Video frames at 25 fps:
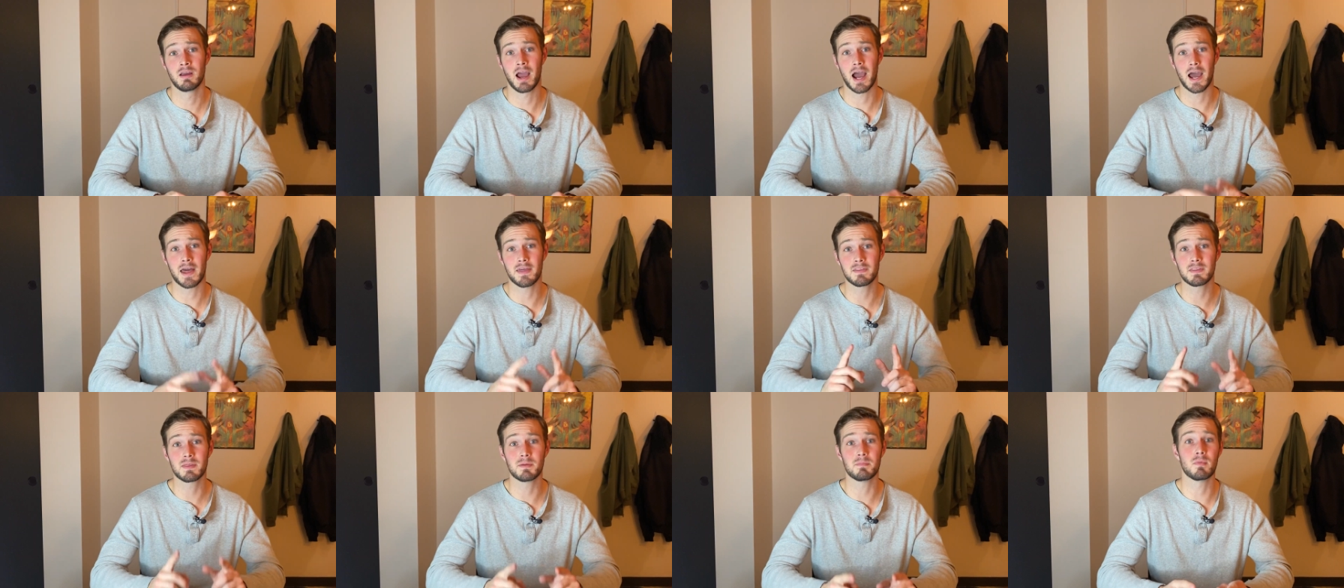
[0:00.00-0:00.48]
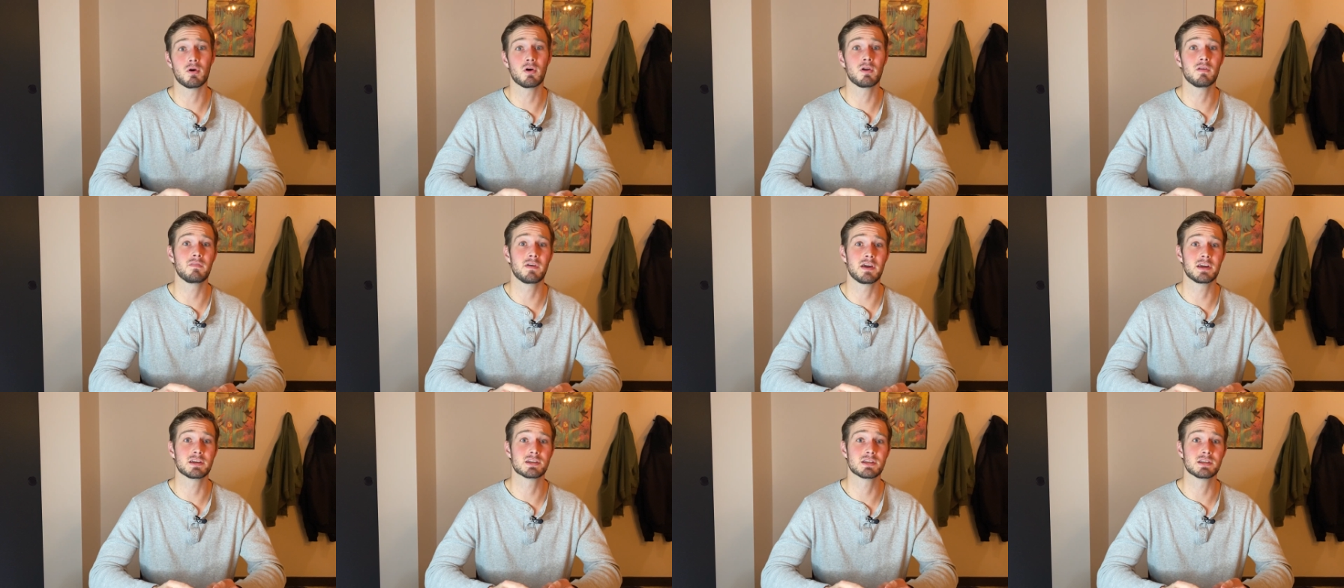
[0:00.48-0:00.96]
I think the
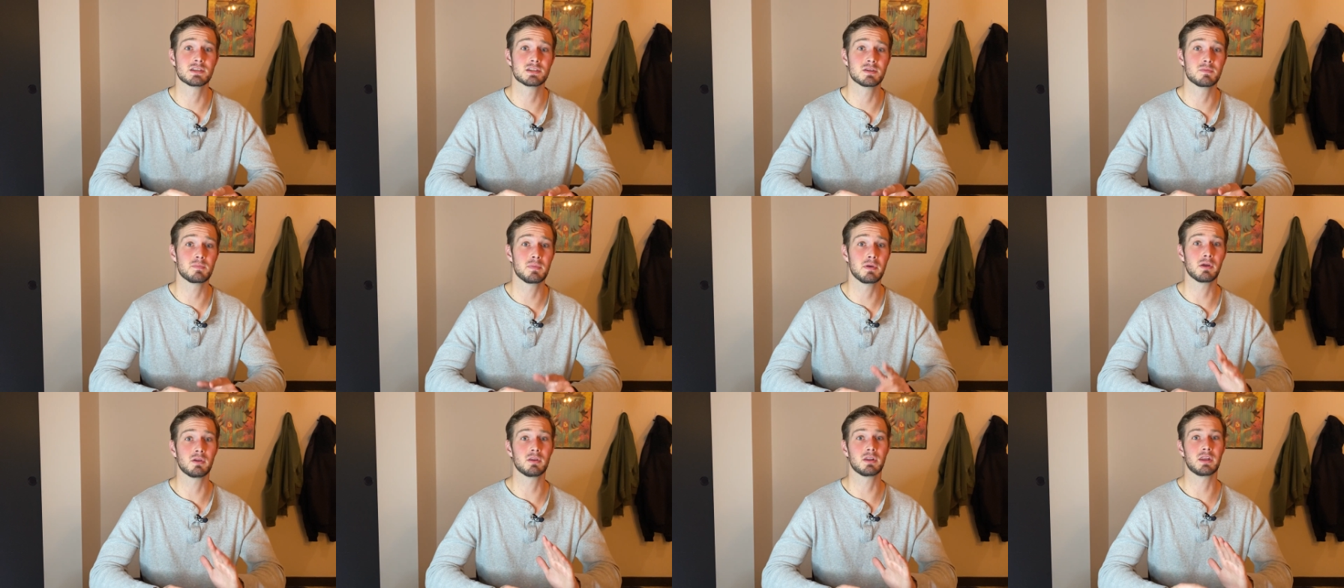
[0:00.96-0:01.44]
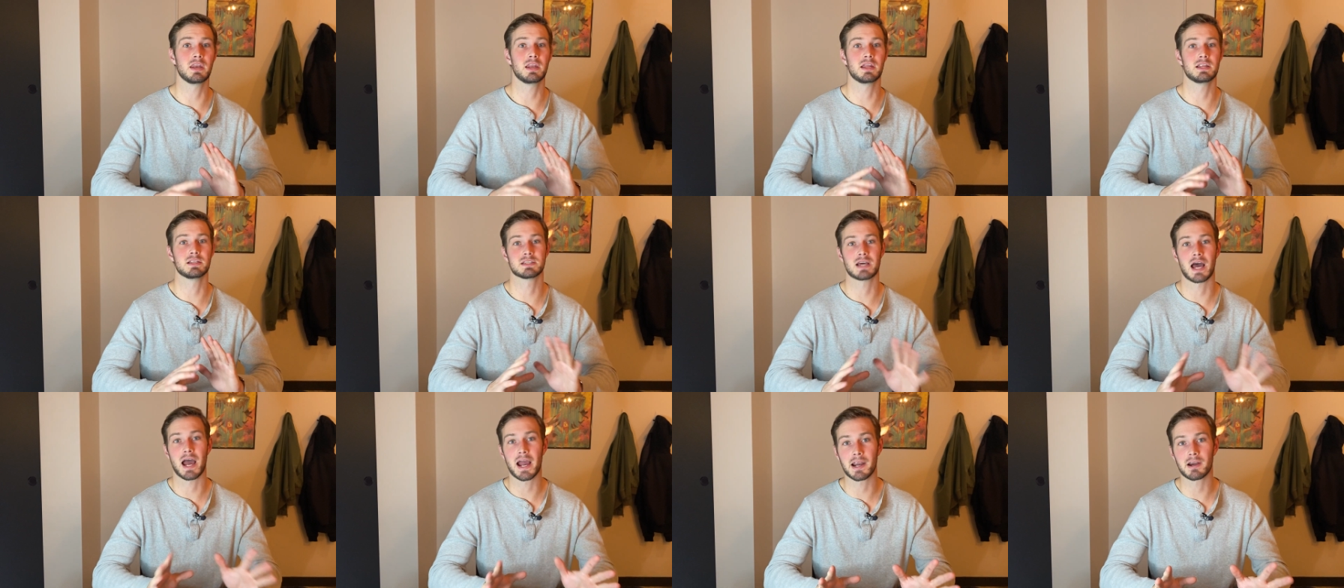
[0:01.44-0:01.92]
motivation to build an
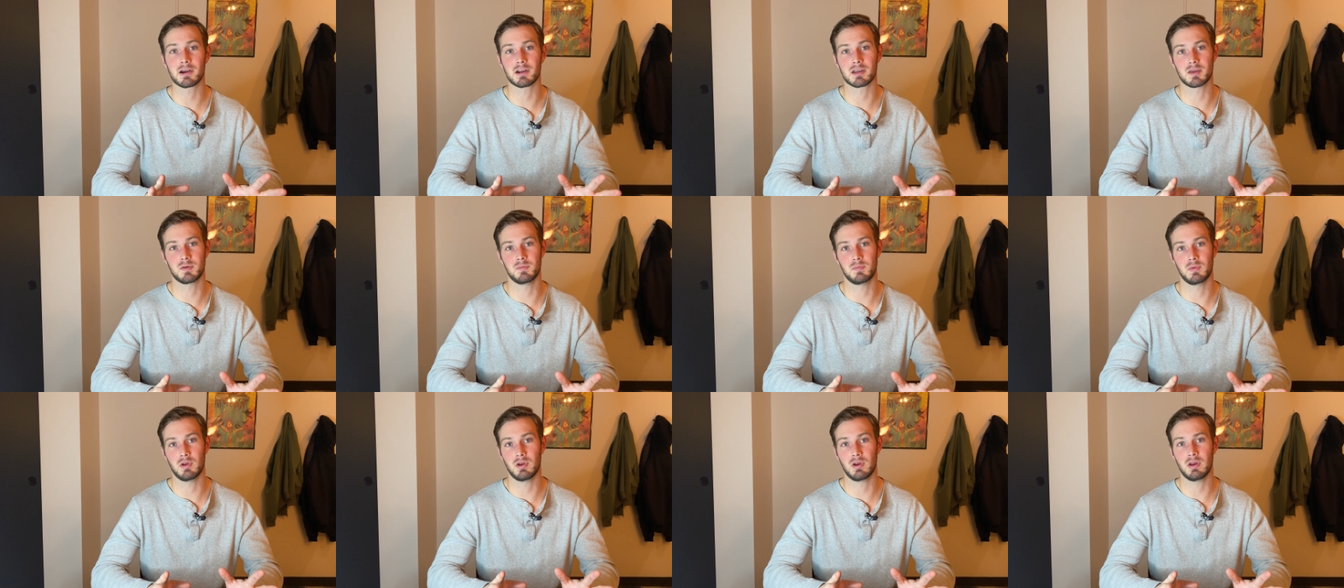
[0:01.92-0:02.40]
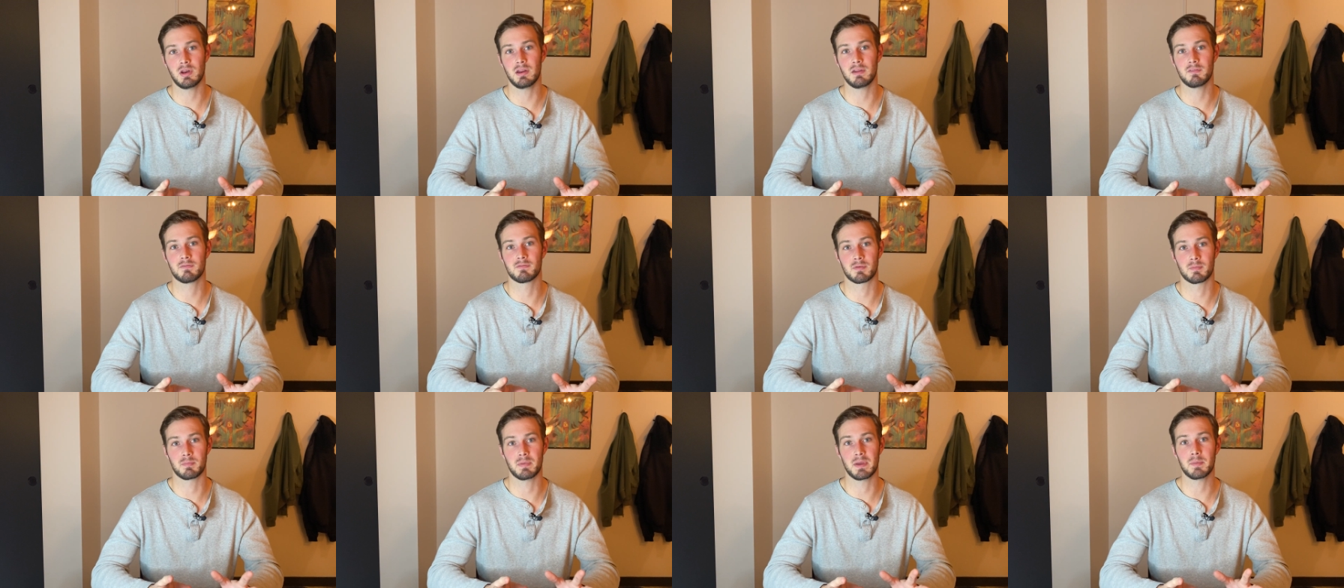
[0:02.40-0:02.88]
entire community
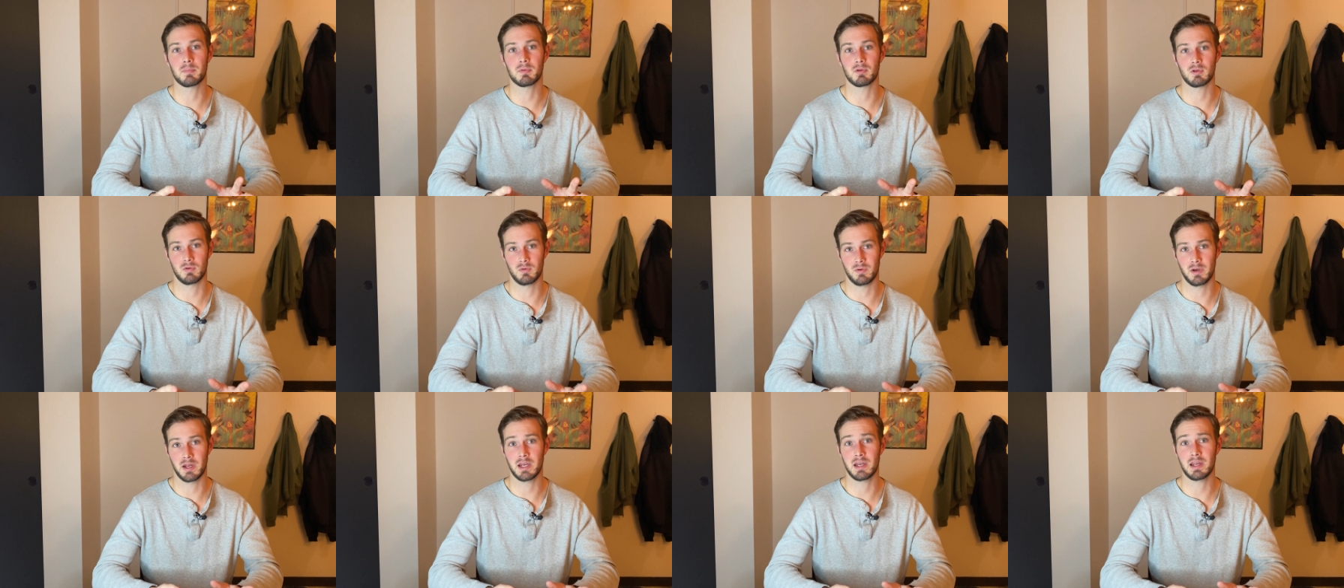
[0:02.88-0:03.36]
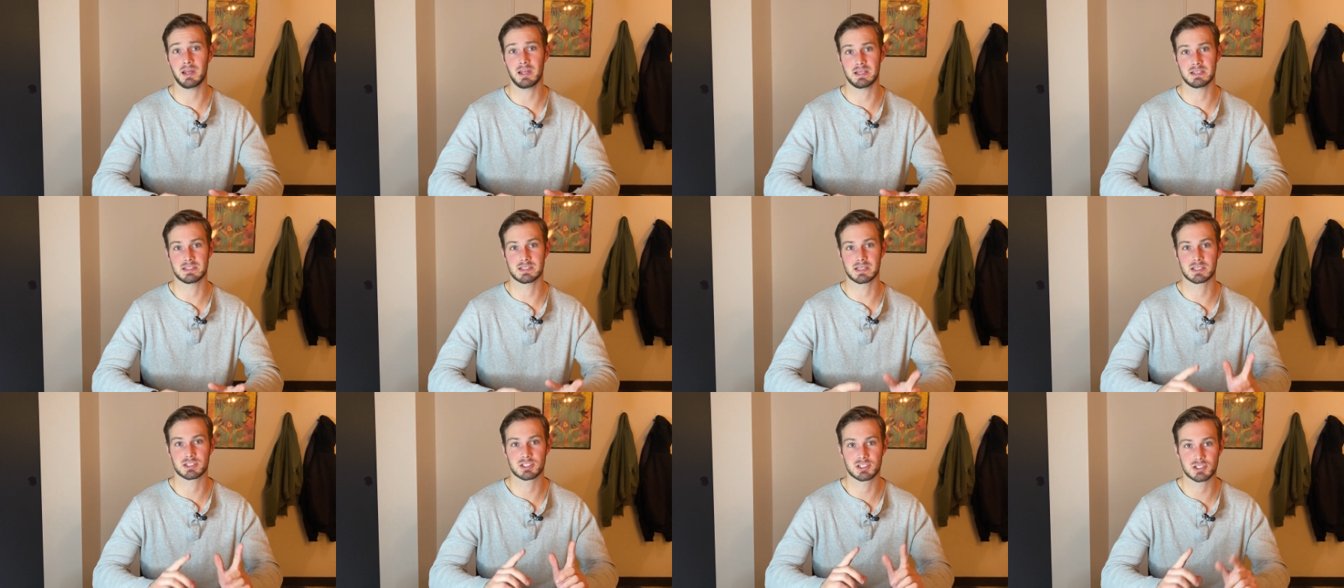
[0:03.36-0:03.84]
for people who need it
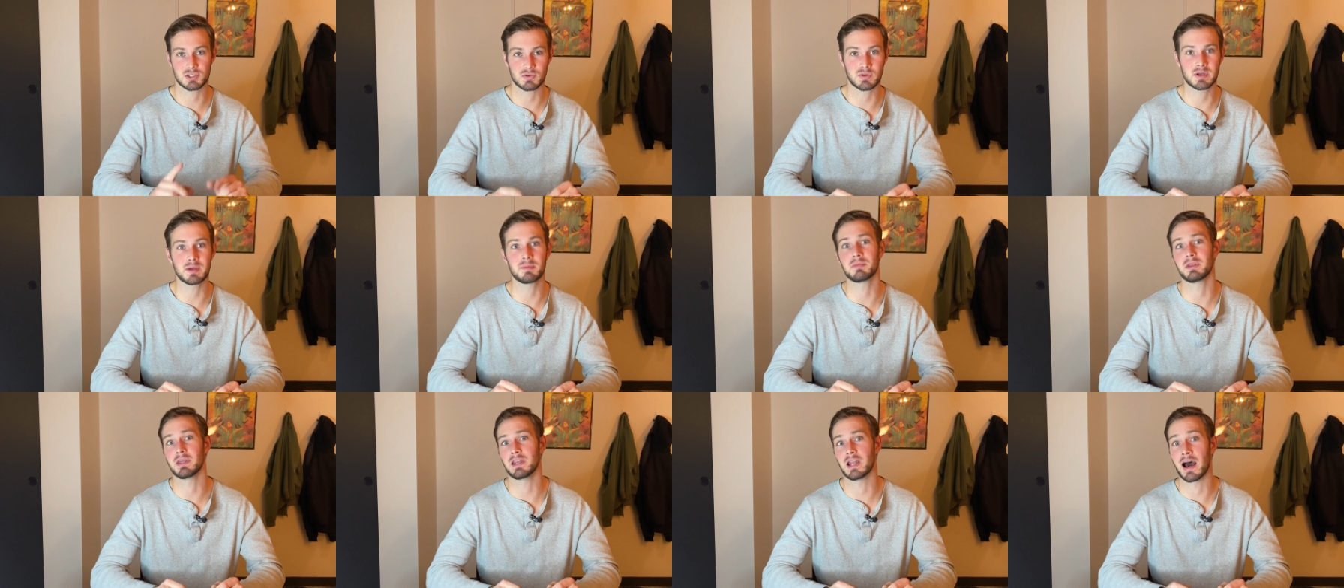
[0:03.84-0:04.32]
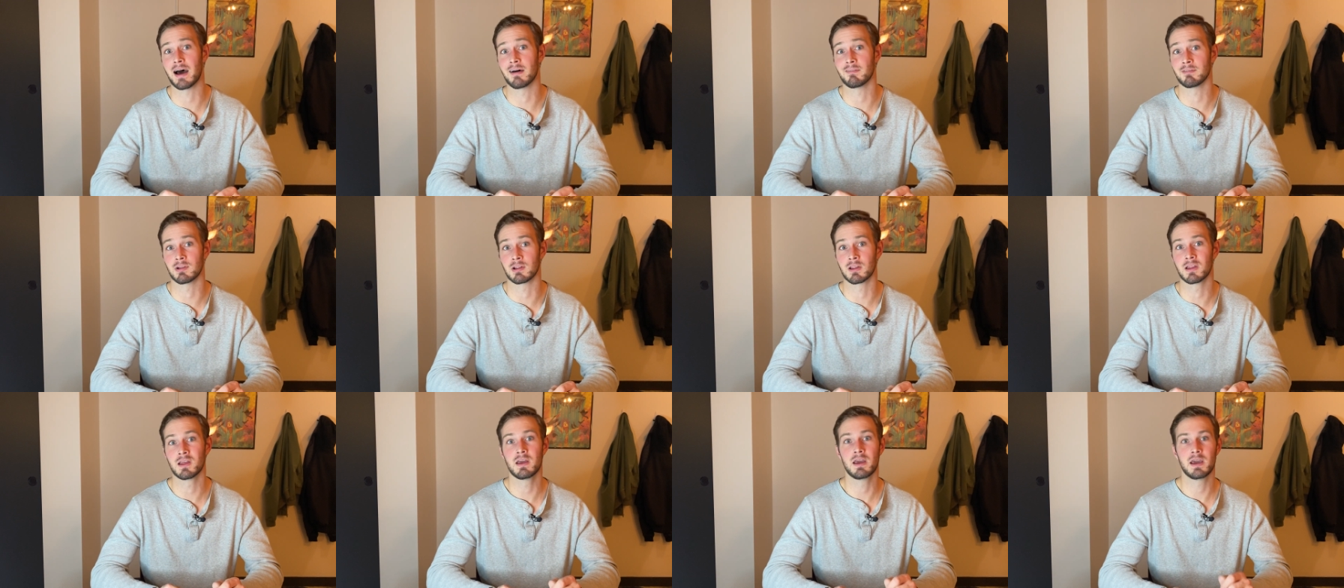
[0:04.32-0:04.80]
is extremely
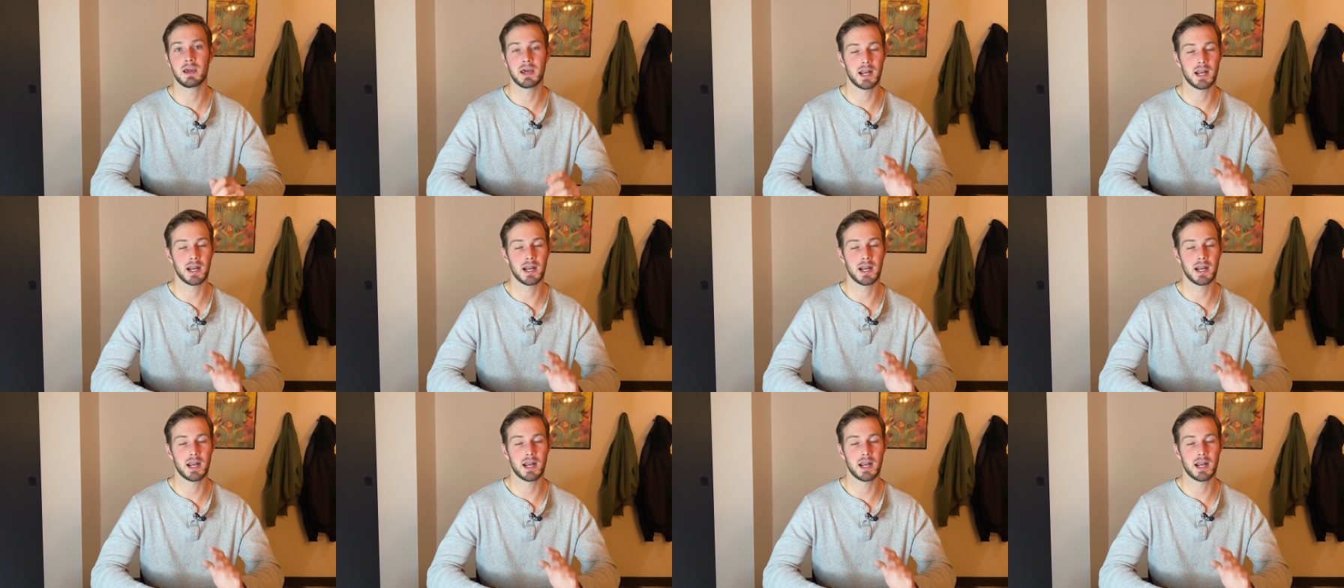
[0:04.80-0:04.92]
novel,